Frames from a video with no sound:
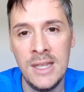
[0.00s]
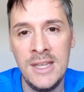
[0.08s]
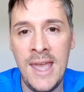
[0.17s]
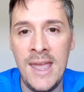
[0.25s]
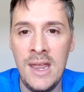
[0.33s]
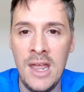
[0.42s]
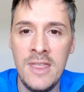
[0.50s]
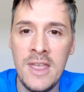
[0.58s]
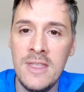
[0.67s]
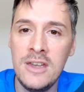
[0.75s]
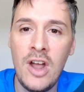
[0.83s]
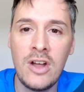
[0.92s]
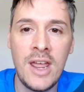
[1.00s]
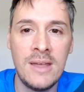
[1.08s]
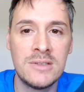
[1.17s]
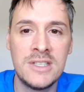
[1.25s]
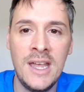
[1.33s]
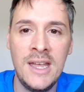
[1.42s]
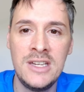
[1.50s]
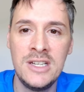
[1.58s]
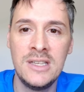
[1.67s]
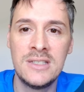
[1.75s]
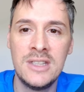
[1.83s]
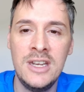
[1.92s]
Yeah, and then the knockout
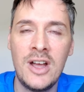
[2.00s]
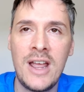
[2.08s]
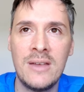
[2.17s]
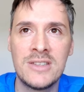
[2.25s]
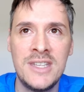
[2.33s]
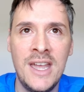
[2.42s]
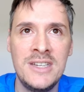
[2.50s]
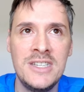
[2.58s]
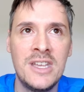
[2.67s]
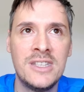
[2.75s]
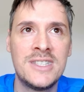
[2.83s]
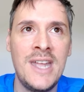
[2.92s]
stages that